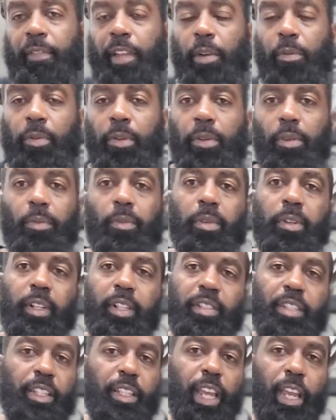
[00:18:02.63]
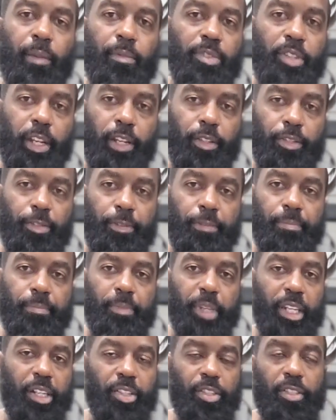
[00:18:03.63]
that one-on-one, it's a game changer,
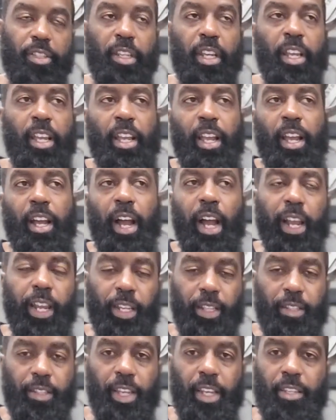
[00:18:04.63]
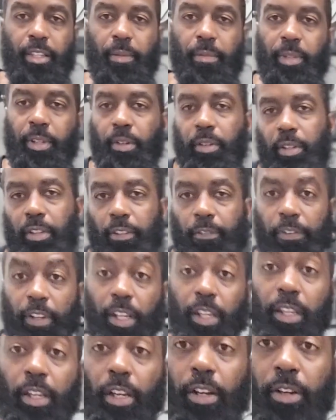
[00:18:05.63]
because I could say something on this
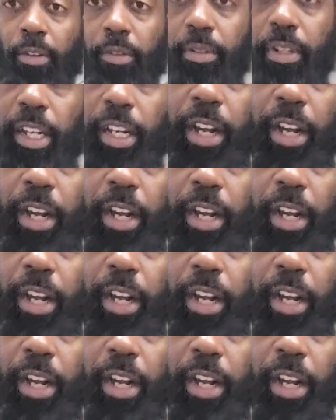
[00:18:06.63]
video and